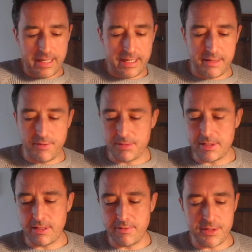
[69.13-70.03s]
And if you want
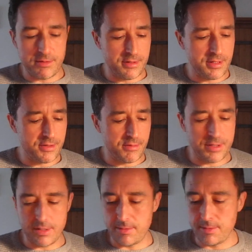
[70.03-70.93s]
to delve into your own
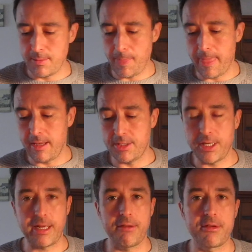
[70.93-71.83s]
situation,
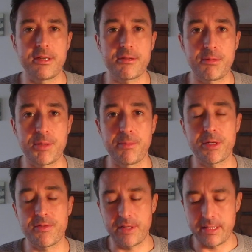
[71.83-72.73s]
check out the description
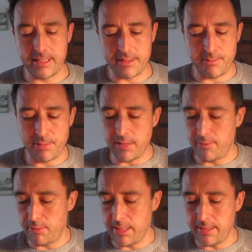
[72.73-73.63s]
box for details of
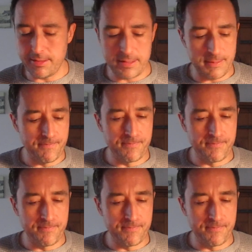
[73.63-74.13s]
private readings.